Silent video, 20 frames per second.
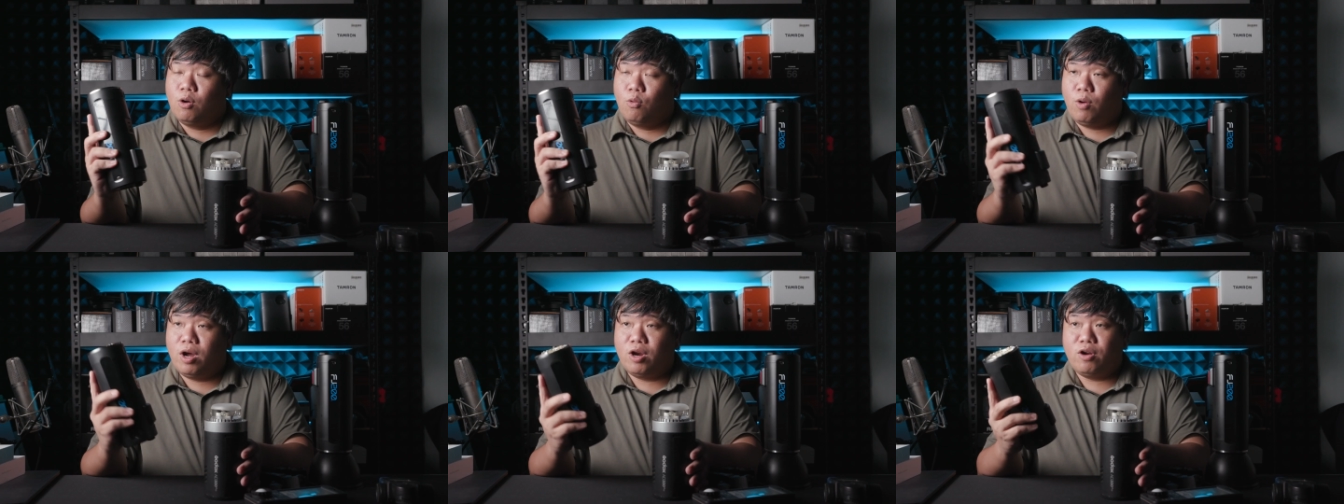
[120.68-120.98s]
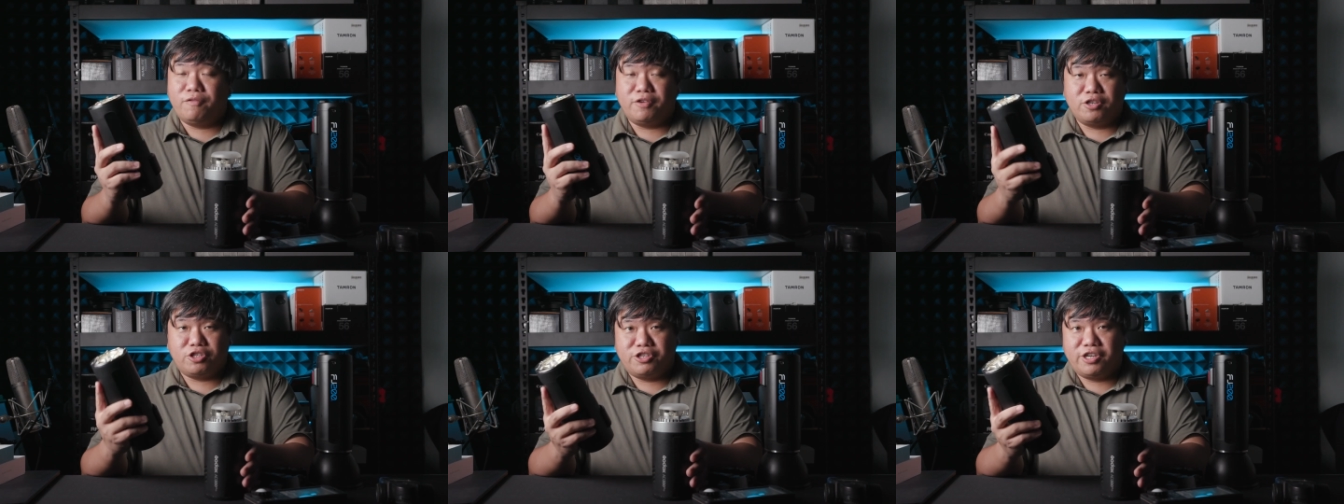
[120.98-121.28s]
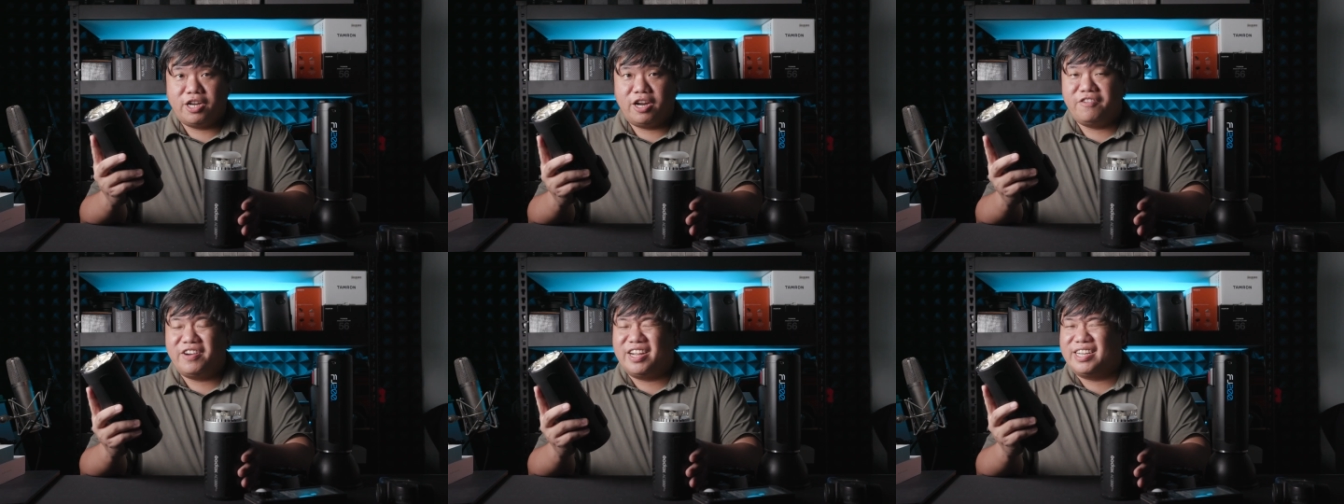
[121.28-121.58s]
one over
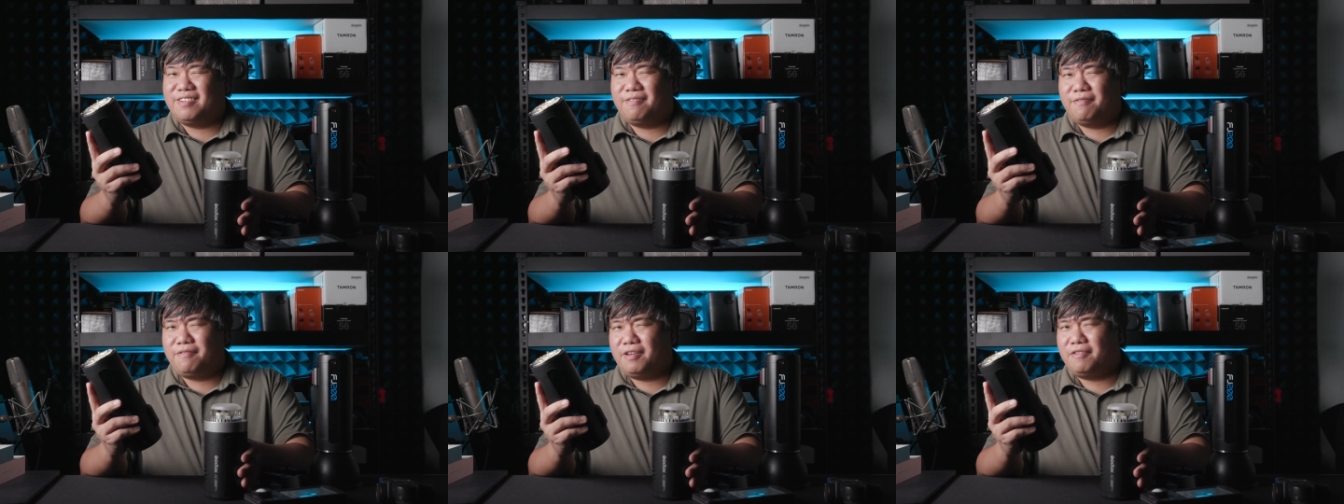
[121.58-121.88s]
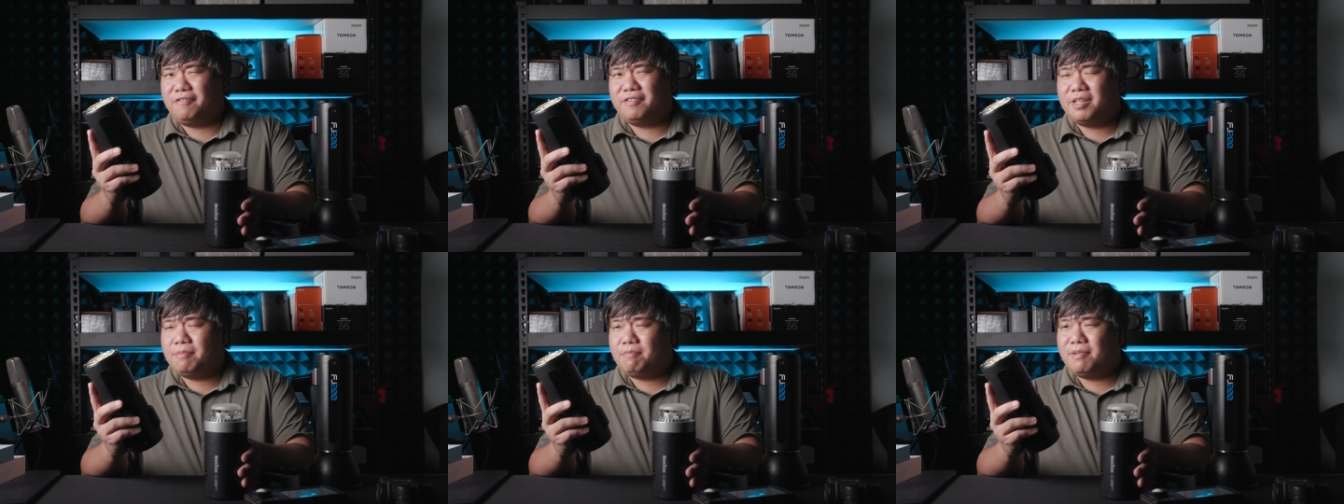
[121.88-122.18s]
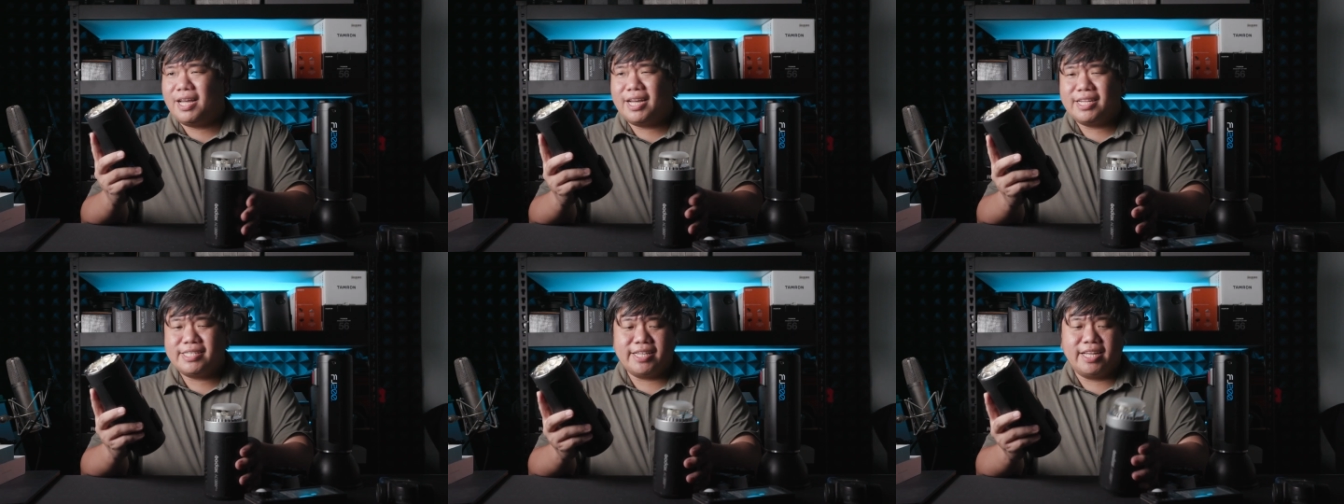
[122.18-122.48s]
three hundred fifty
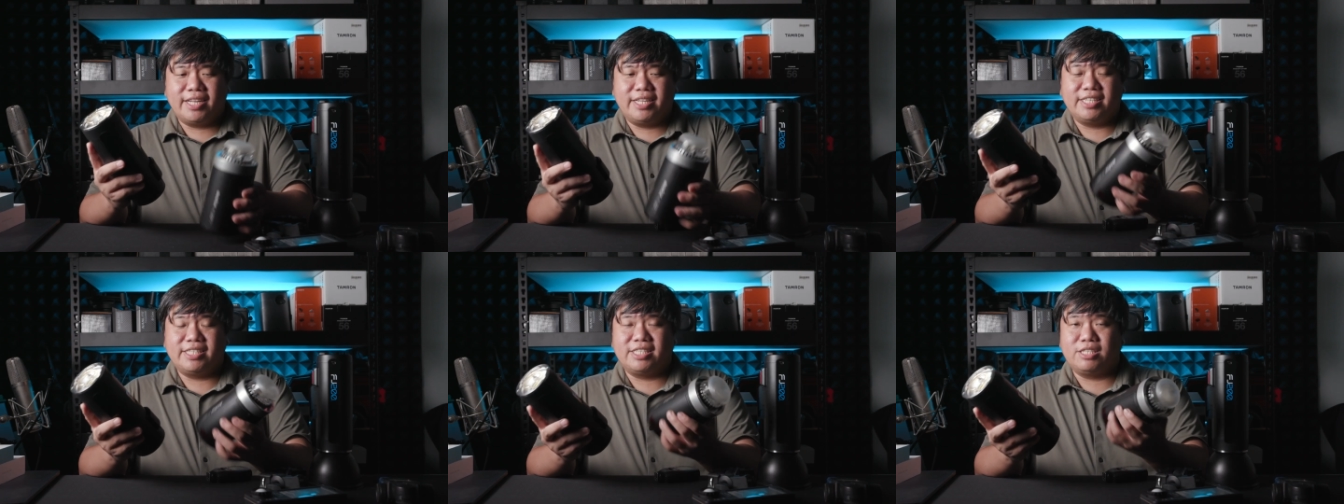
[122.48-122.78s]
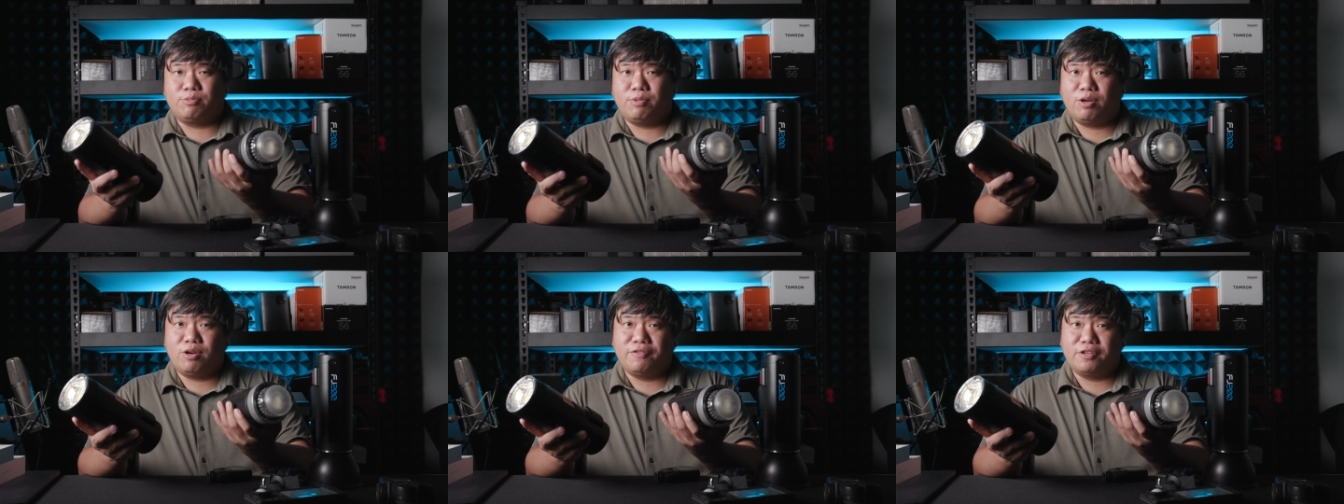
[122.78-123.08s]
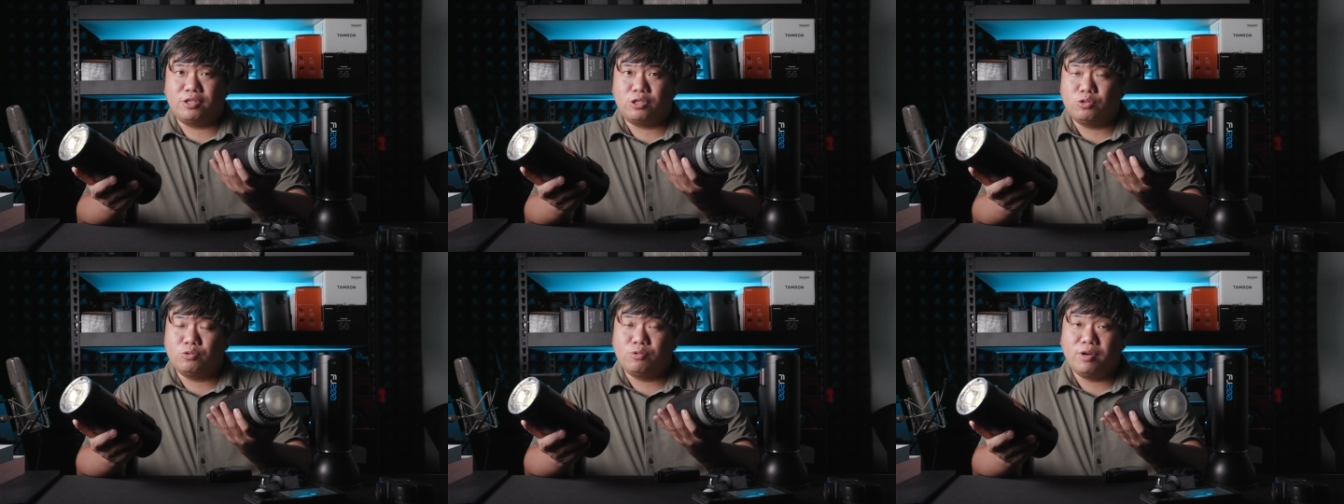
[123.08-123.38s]
plus, and this is one
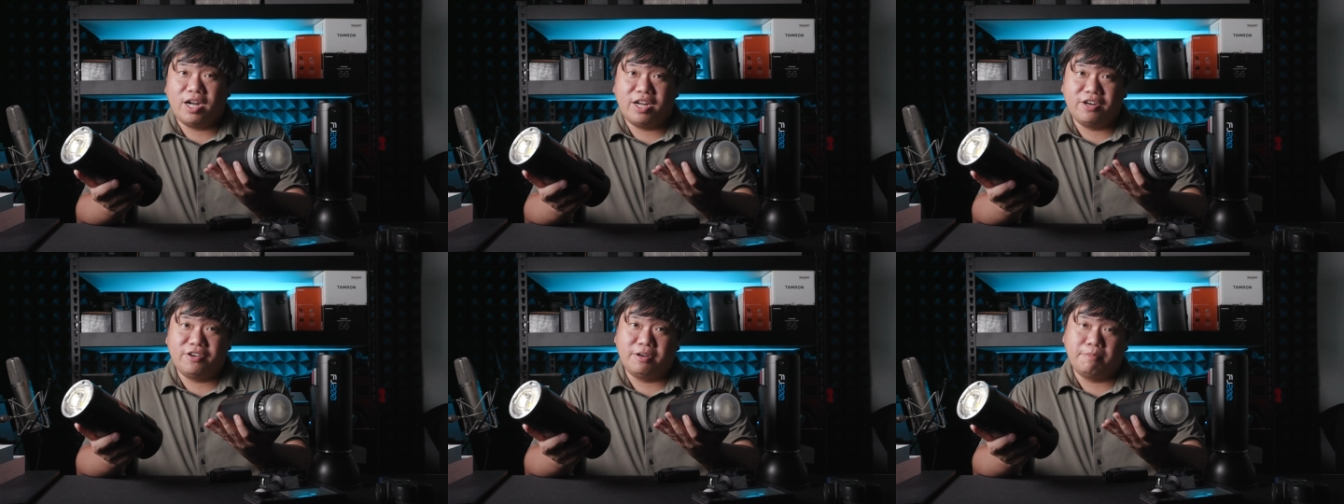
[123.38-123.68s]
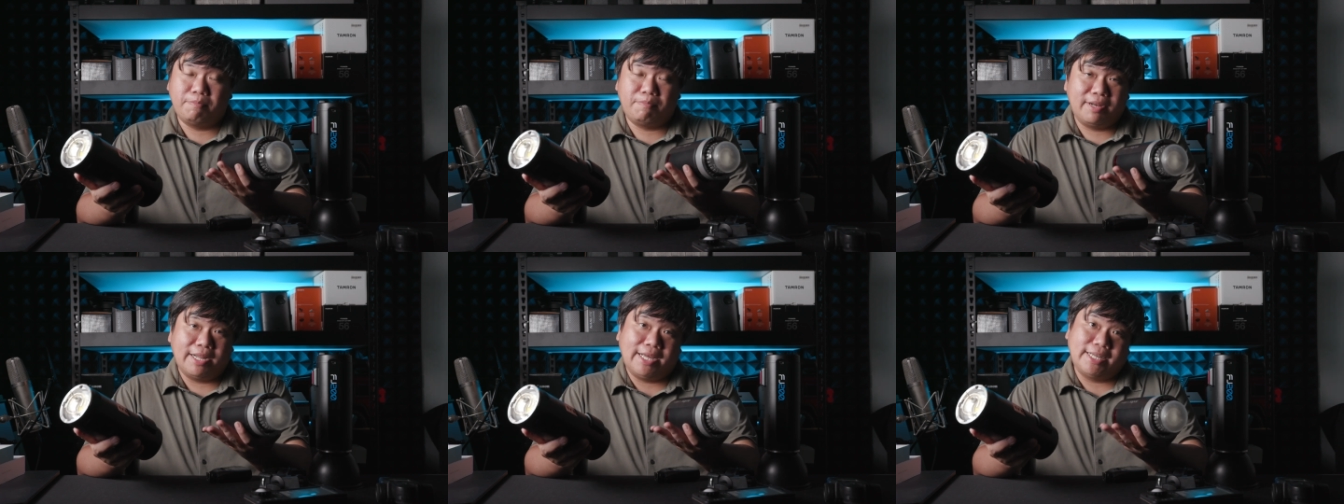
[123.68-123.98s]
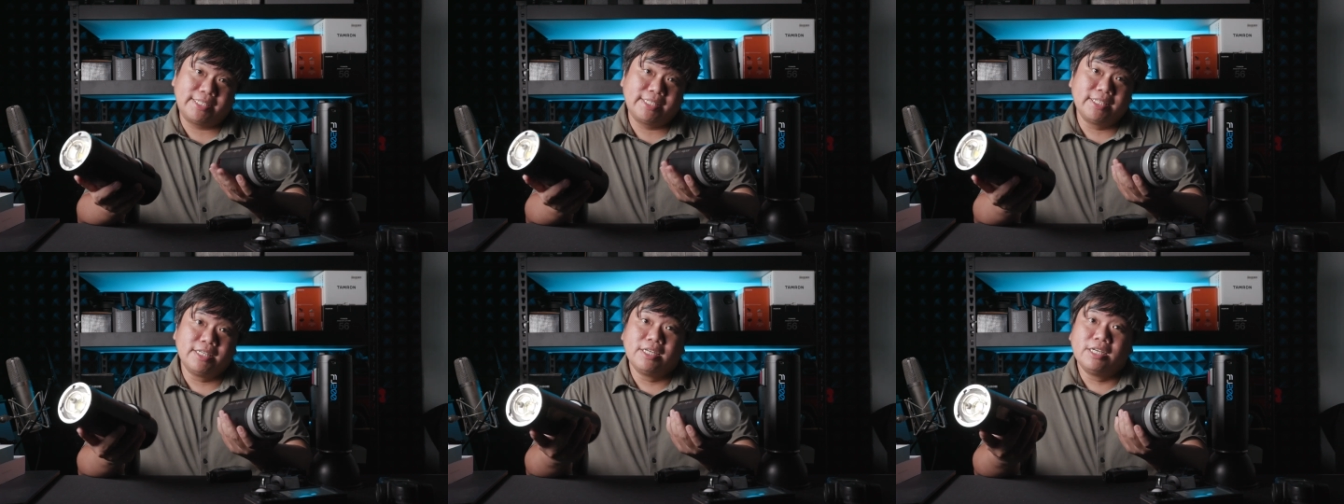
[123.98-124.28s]
over two hundred
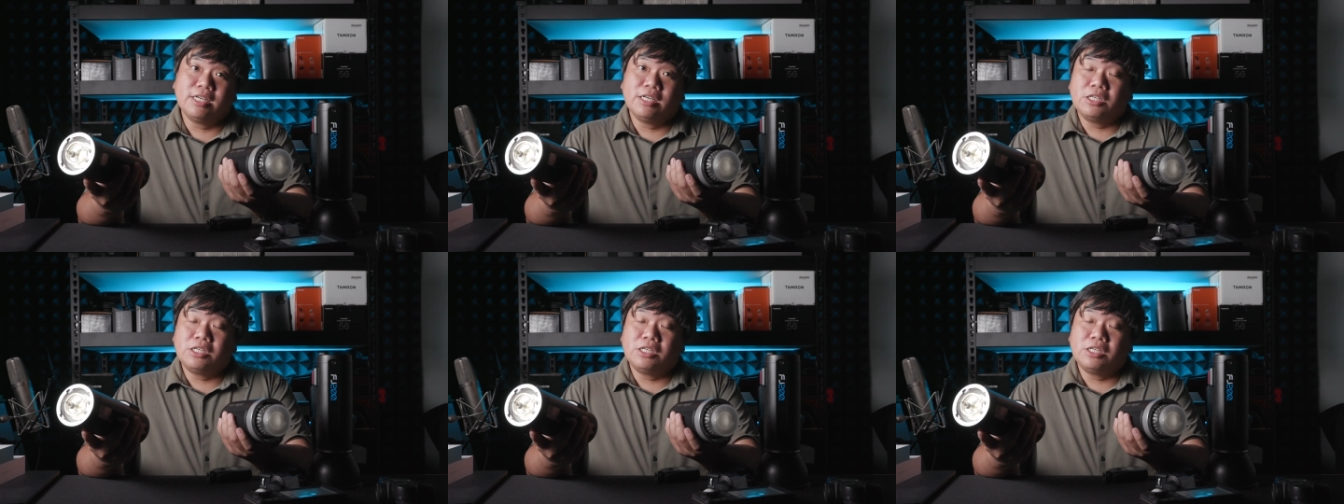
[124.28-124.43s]
plus.